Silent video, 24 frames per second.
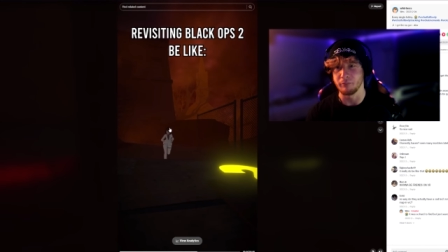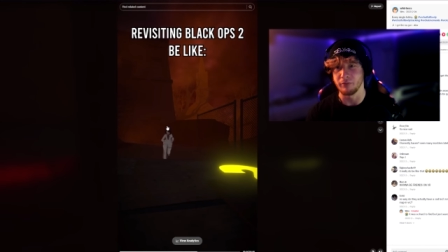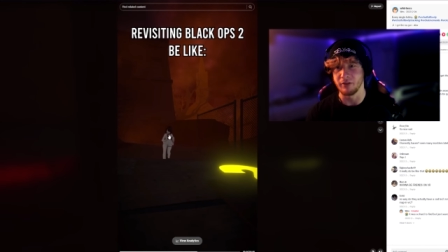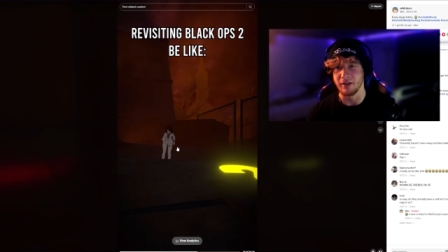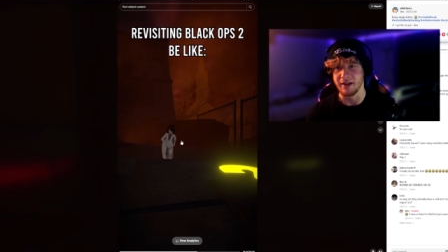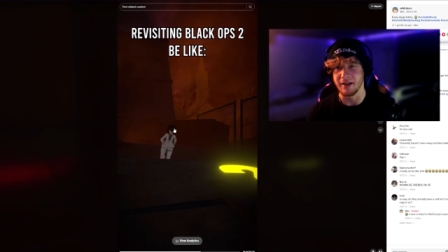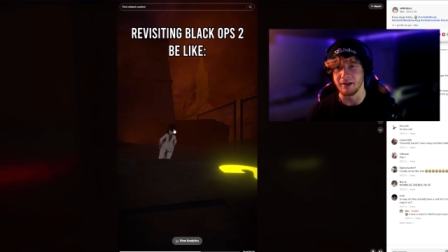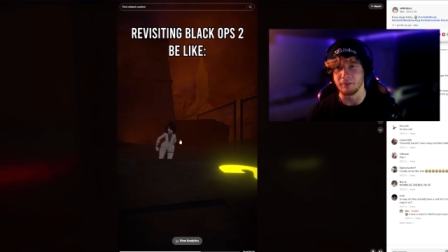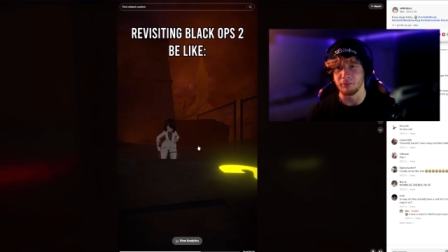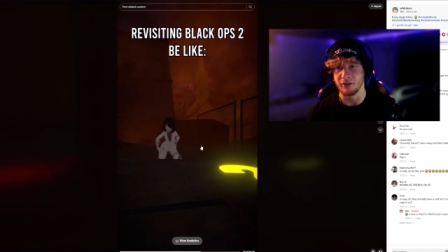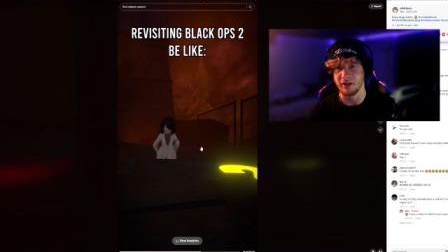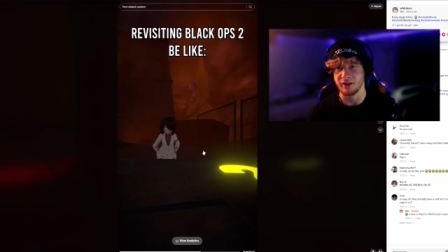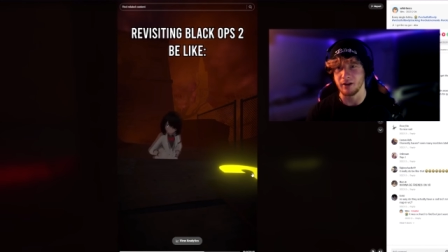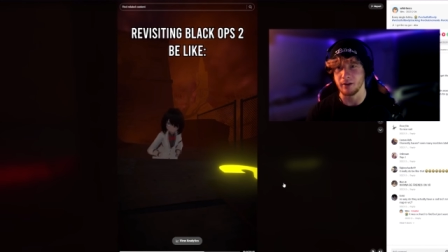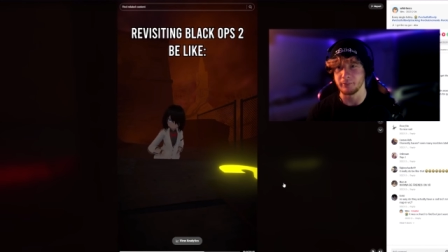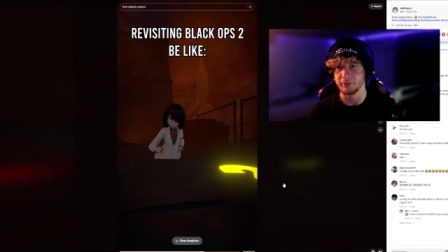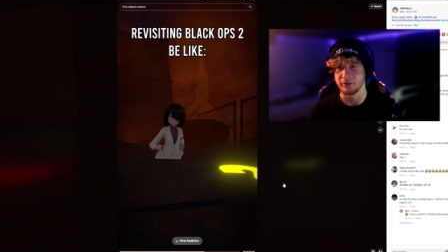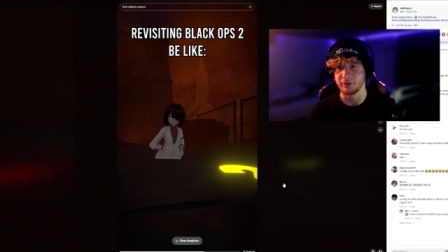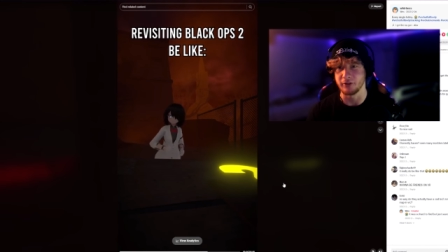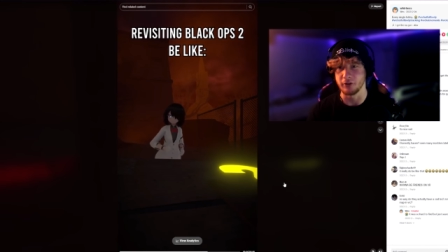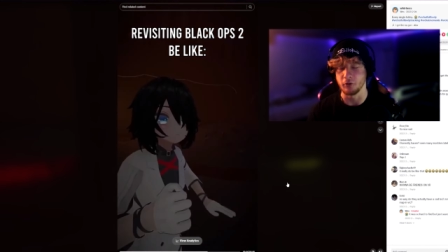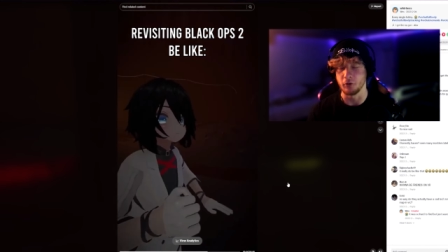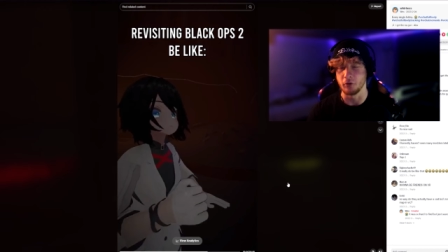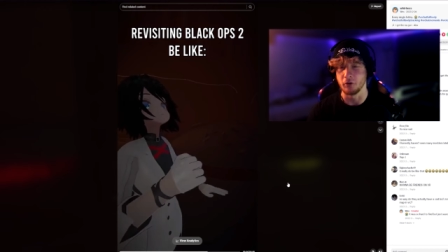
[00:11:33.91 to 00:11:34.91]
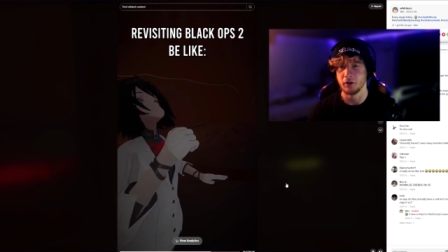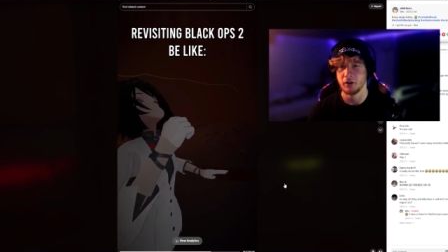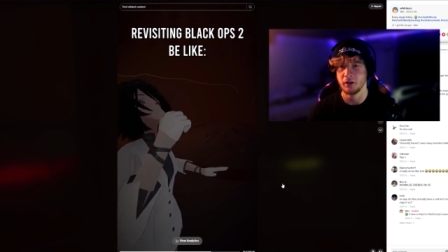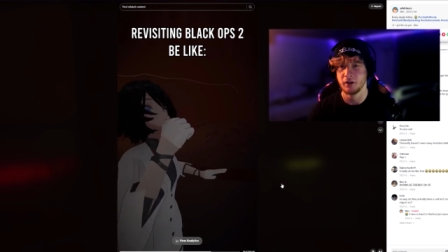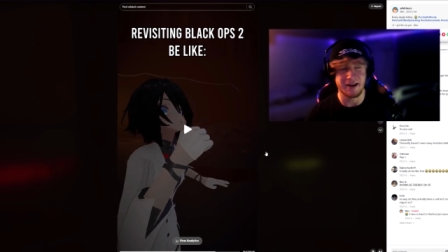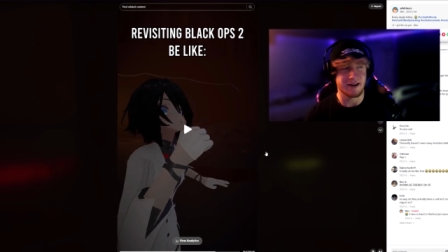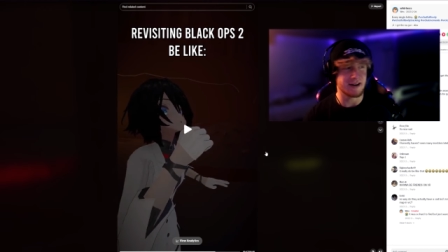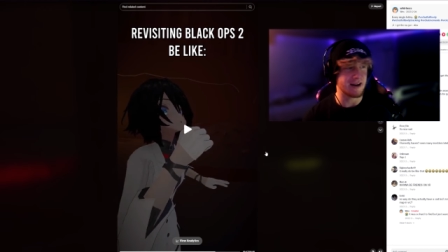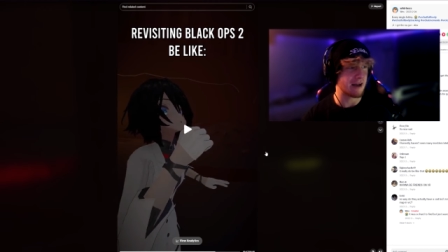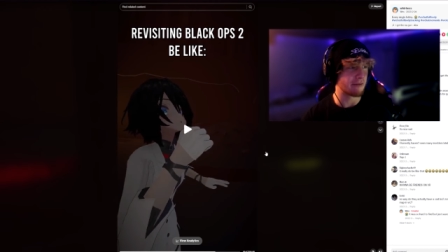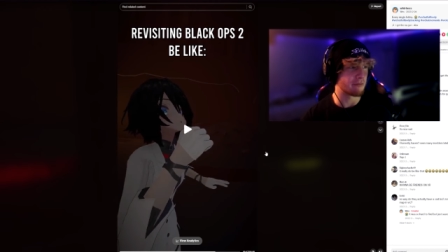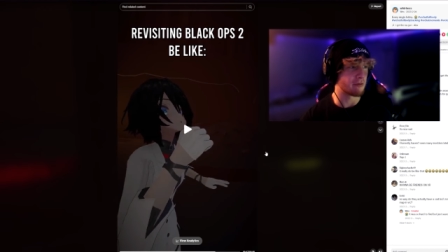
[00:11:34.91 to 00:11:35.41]
playing Black Ops two. I
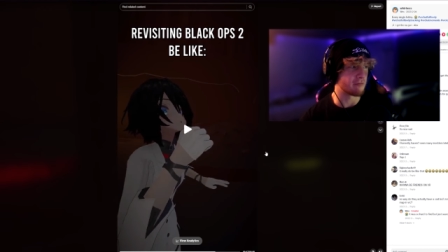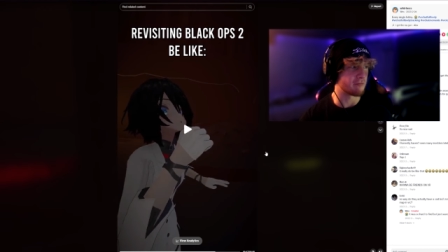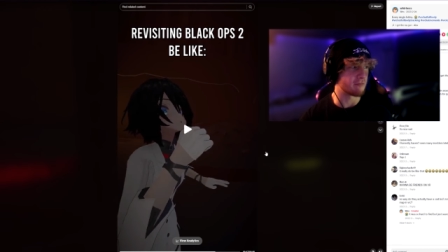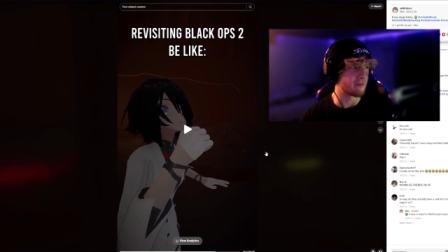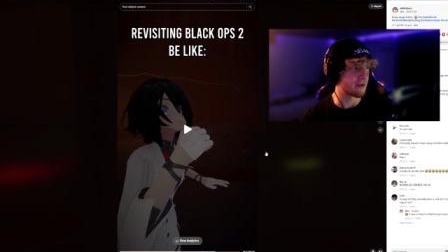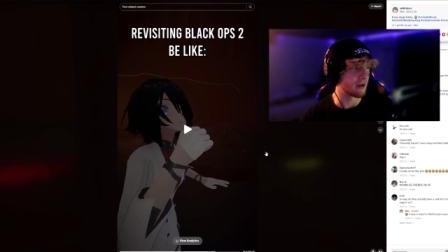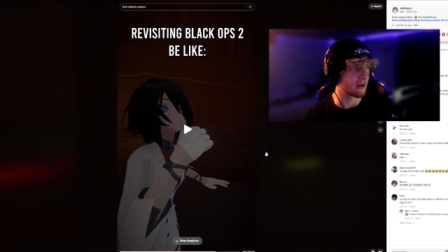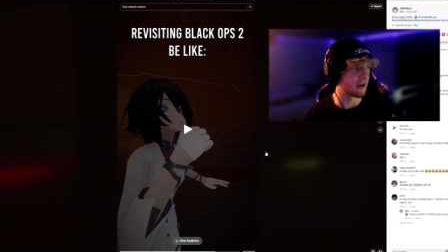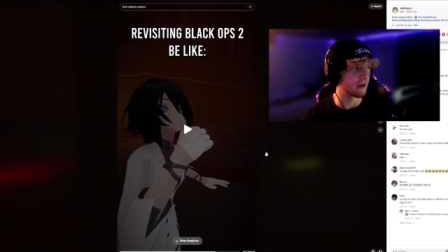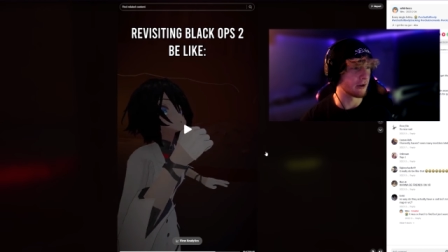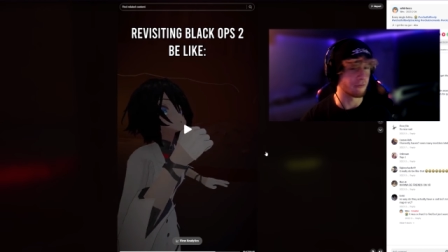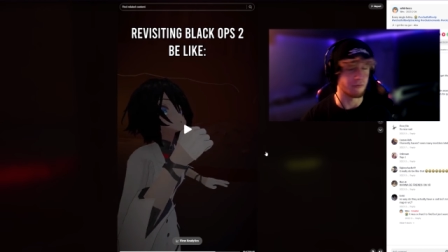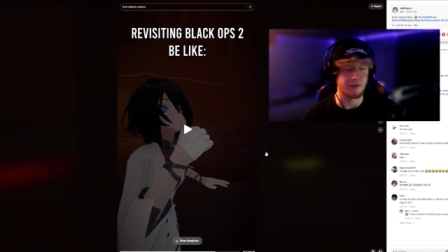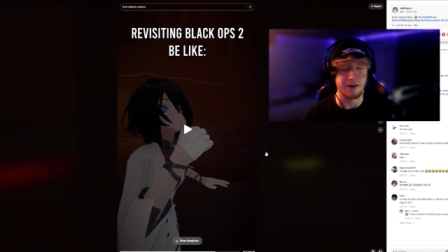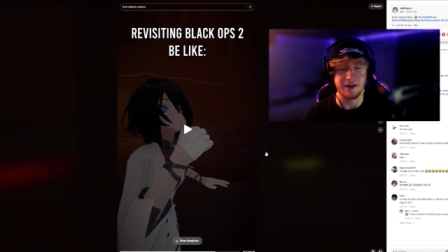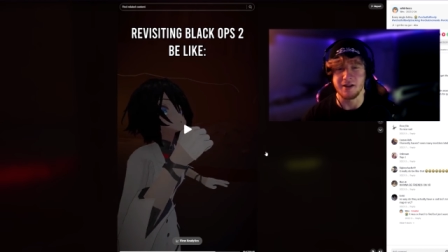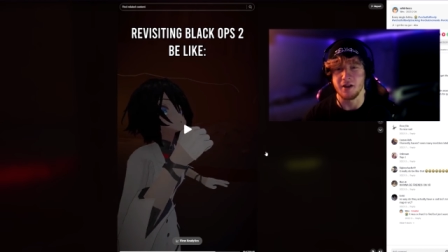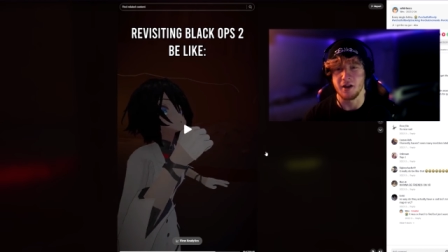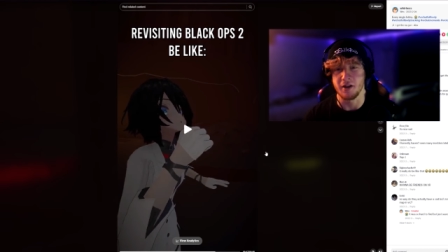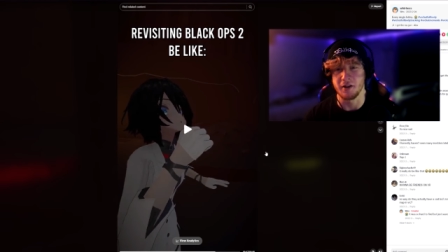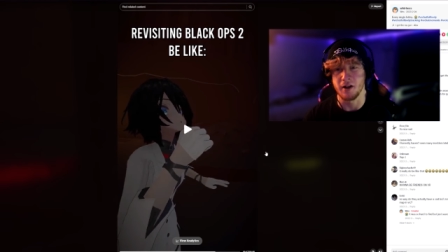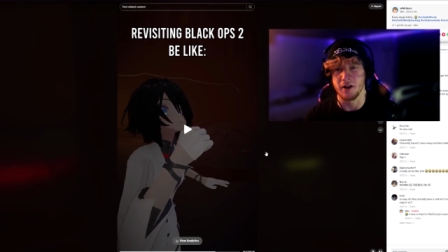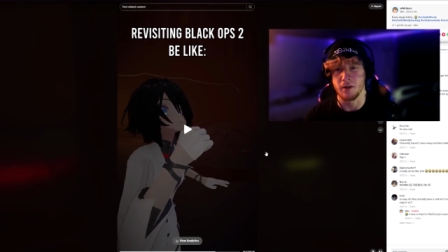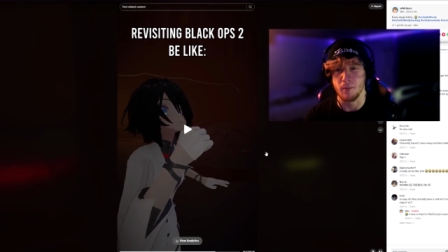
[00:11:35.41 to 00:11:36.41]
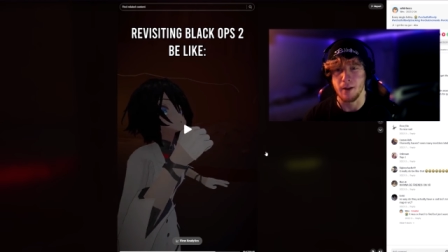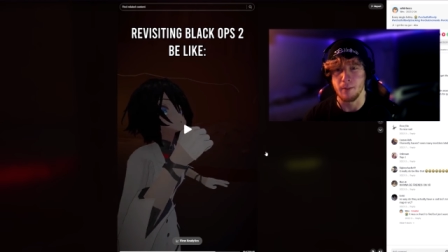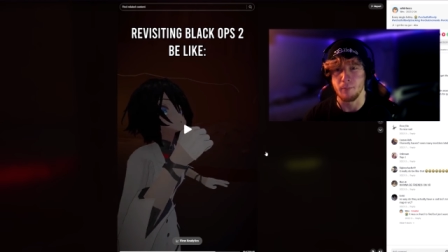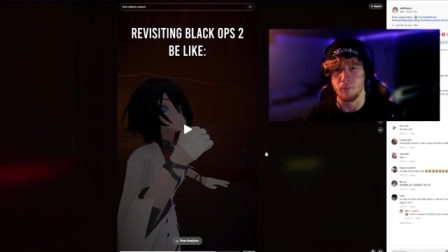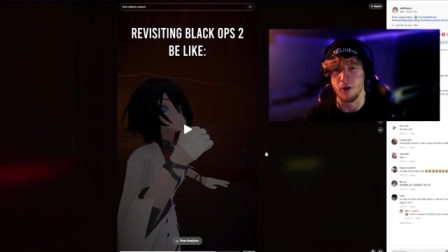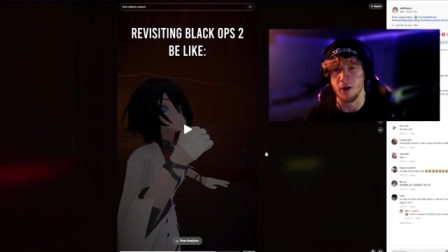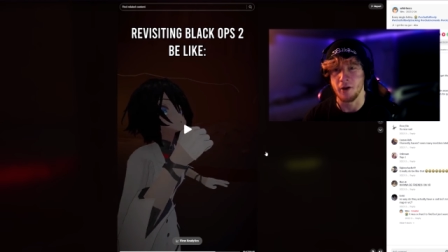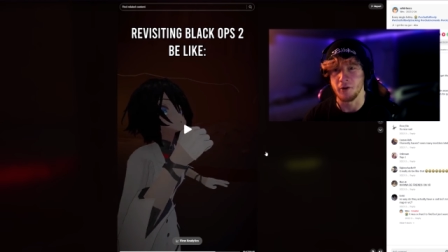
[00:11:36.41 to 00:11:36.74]
didn't have a v uh, ray gun on my